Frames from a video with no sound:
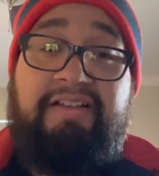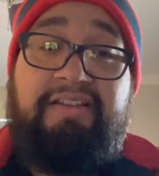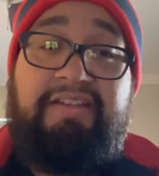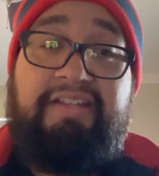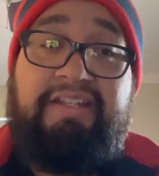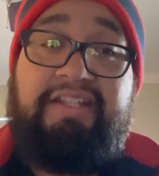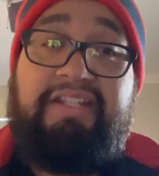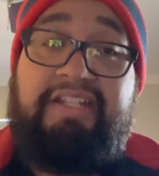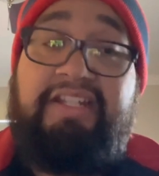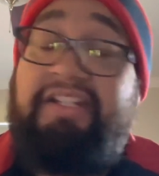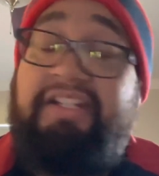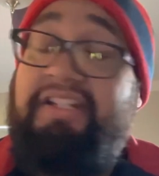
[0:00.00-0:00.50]

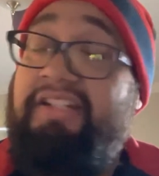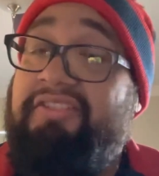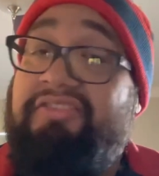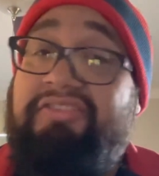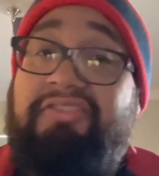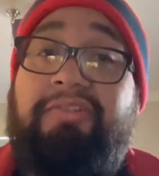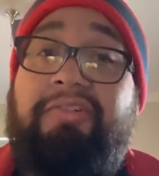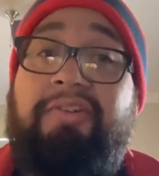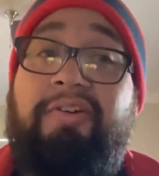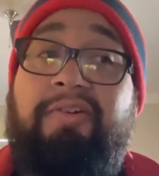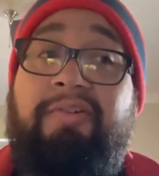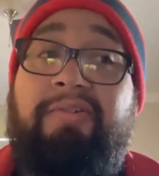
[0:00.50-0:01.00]
He needs to
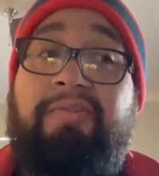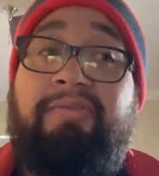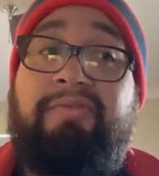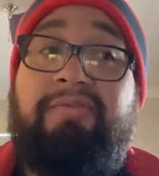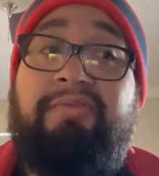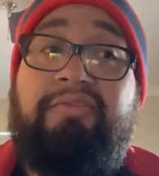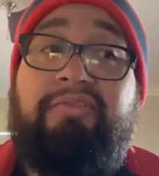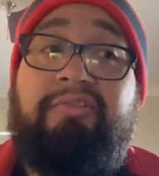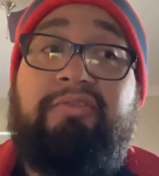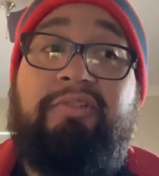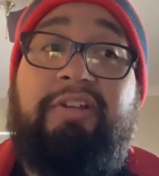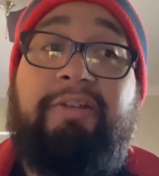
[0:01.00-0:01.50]
go.
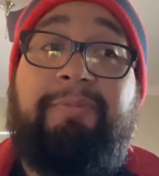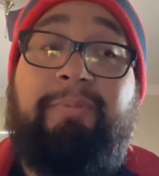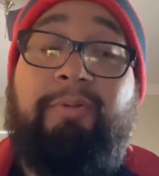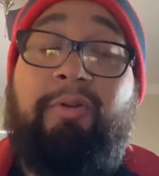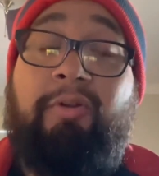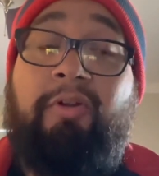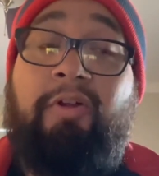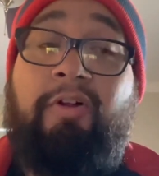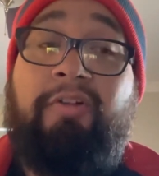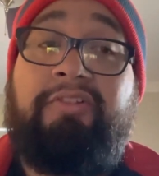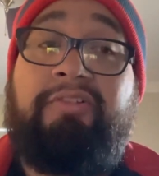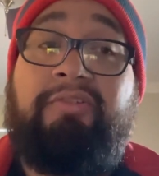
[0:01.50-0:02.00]
Greg
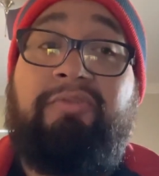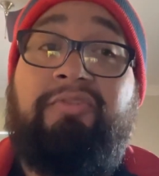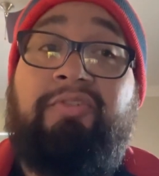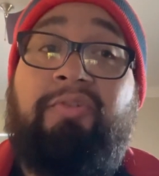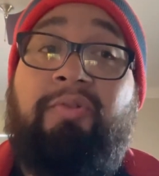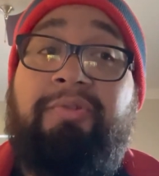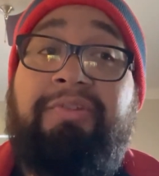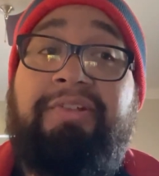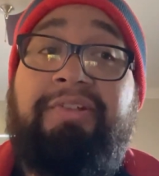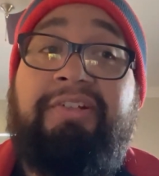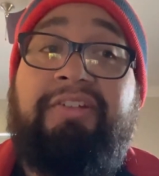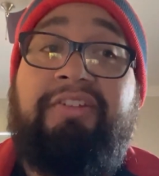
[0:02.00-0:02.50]
Berhalter is
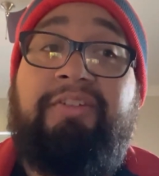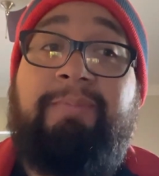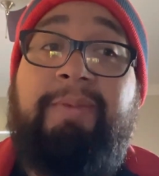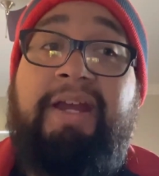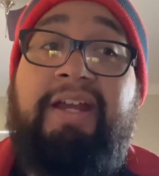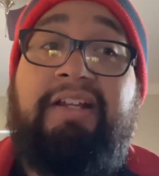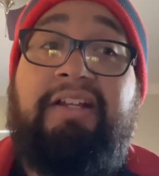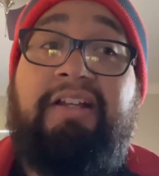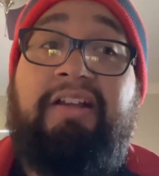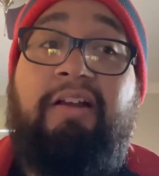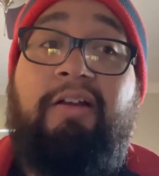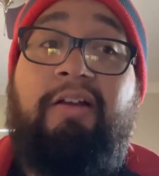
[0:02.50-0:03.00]
holding us
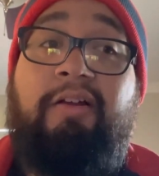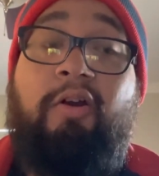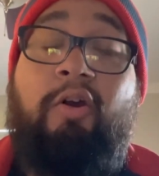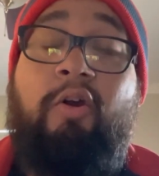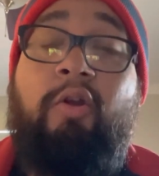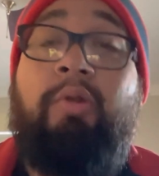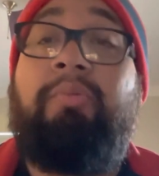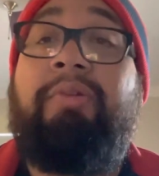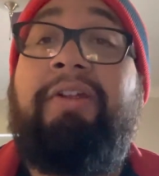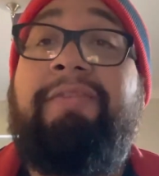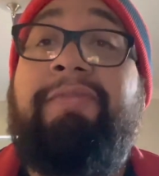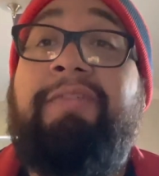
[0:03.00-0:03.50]
back.
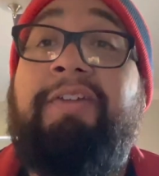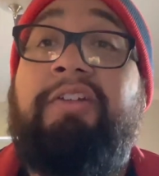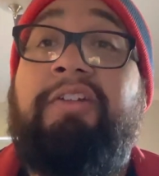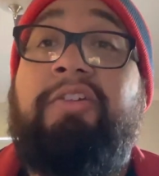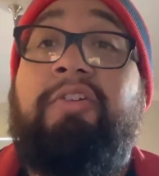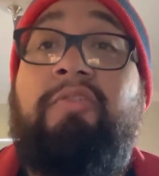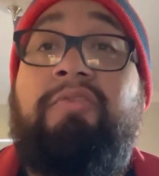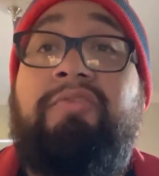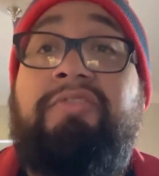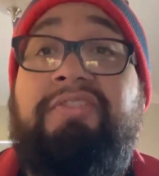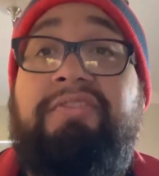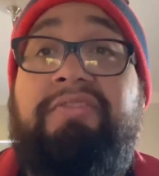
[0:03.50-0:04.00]
Horrific
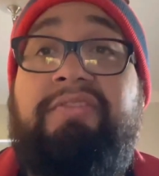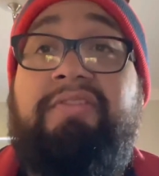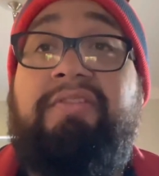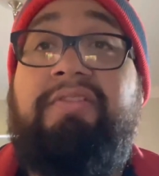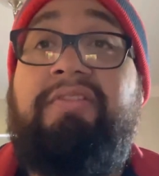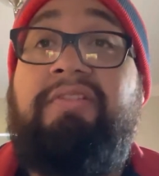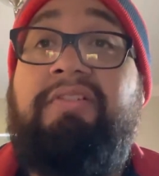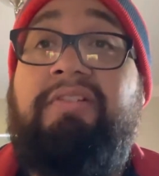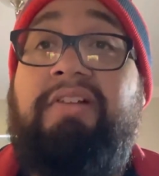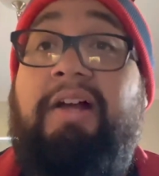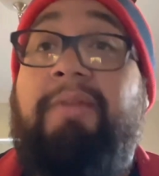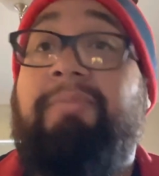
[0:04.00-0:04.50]
coach.
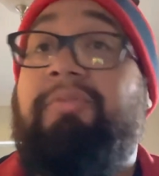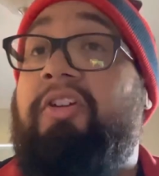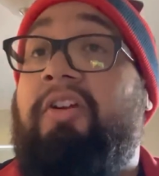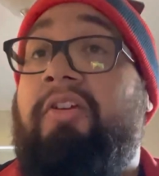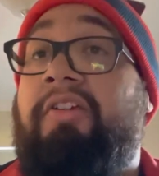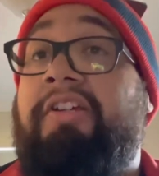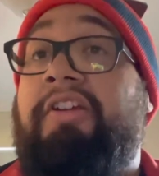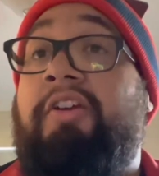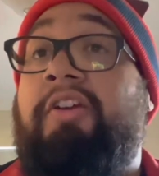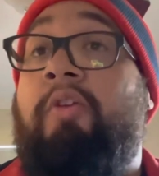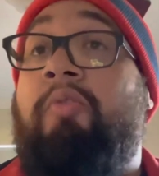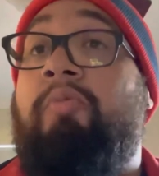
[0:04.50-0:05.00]
I'm
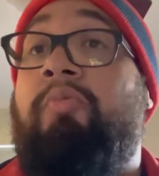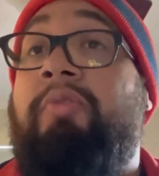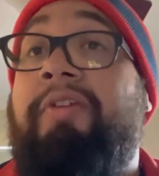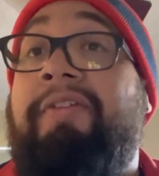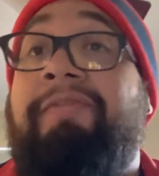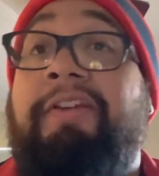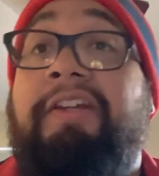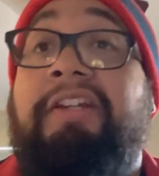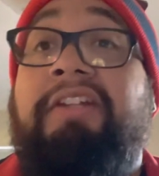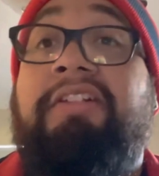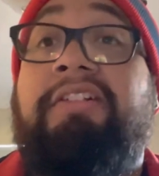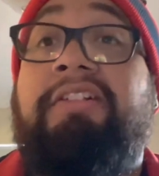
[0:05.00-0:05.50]
sorry,
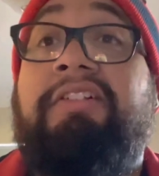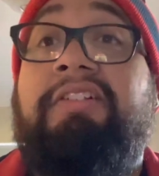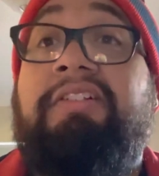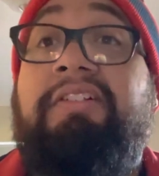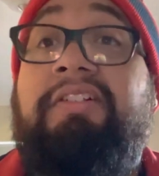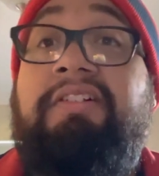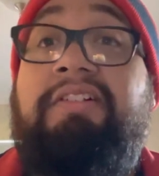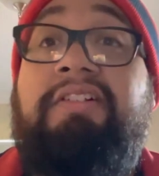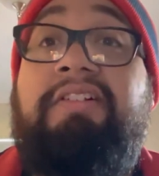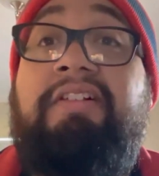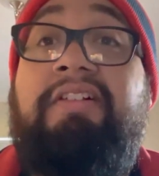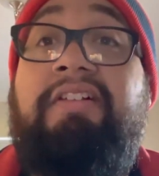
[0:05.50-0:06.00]
horrific.
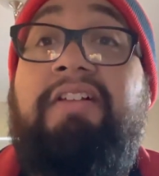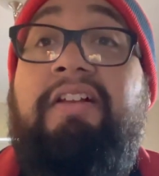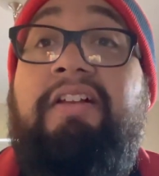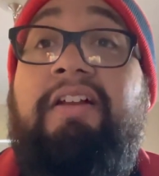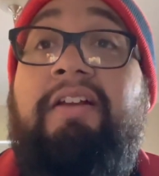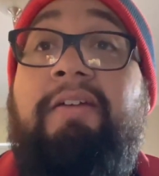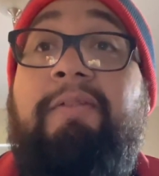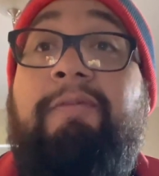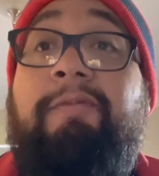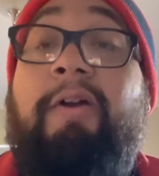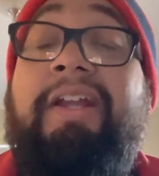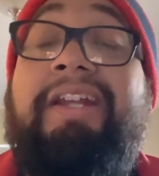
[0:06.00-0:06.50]

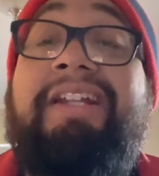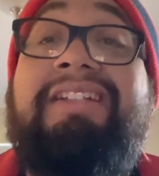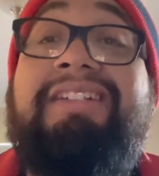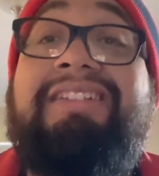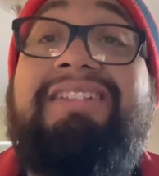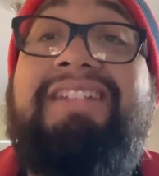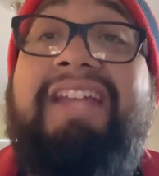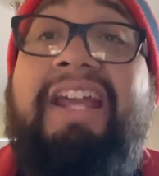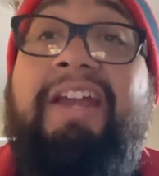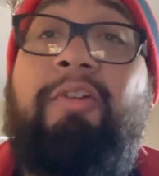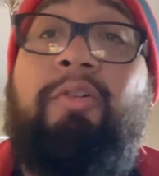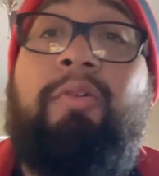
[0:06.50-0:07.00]
Fucking
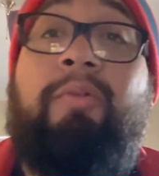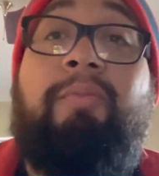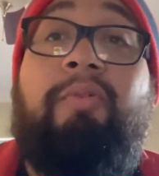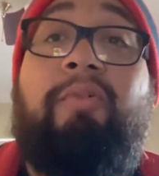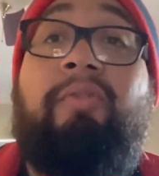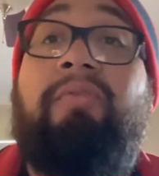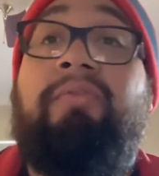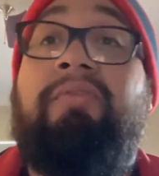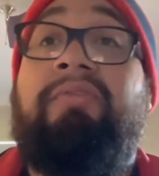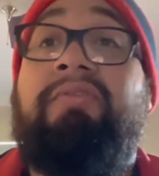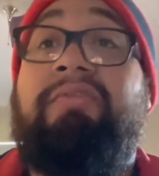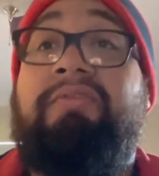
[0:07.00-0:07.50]

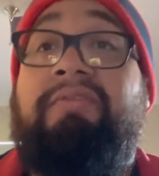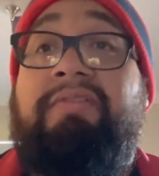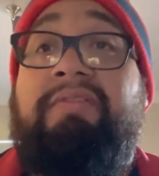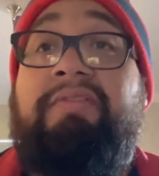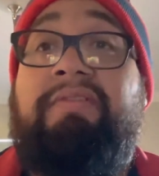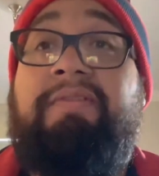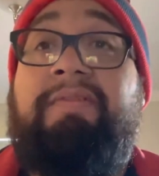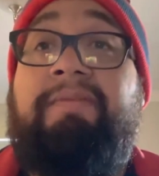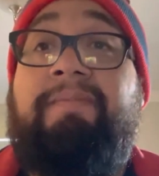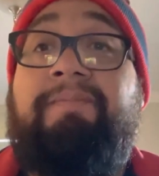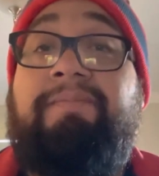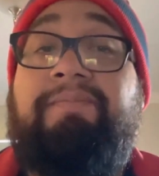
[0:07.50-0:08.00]
terrible.
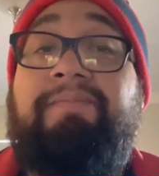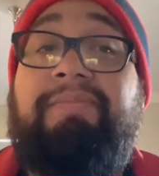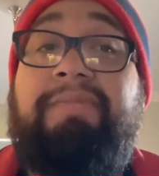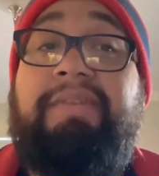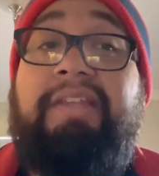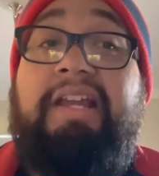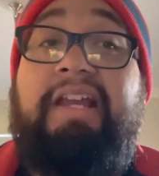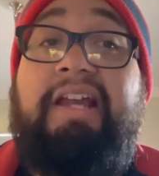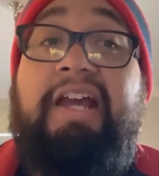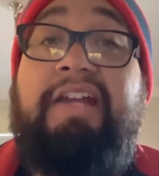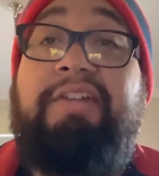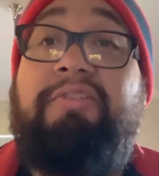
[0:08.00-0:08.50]

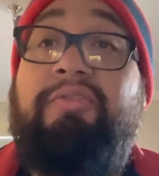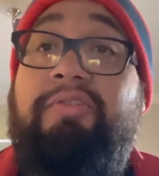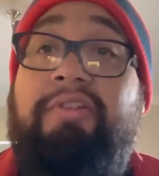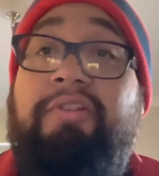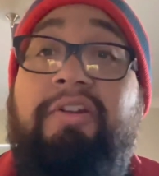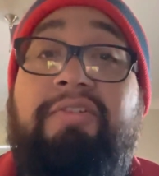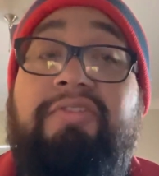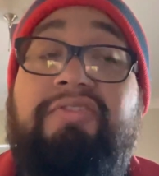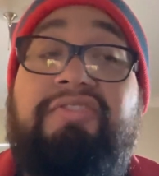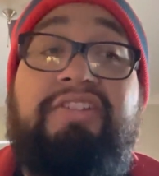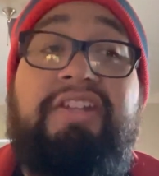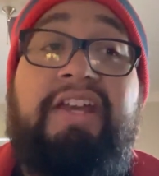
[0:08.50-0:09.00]
I don't
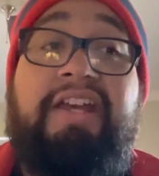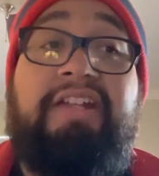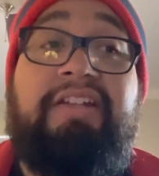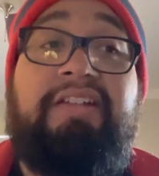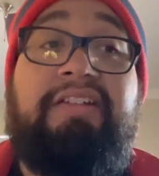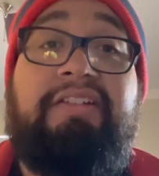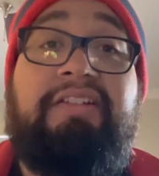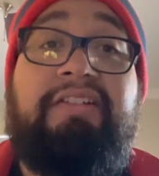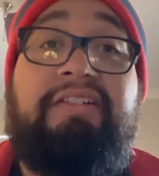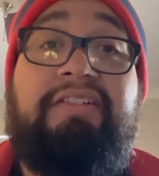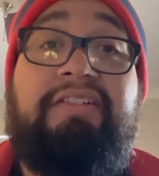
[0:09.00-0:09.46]
understand.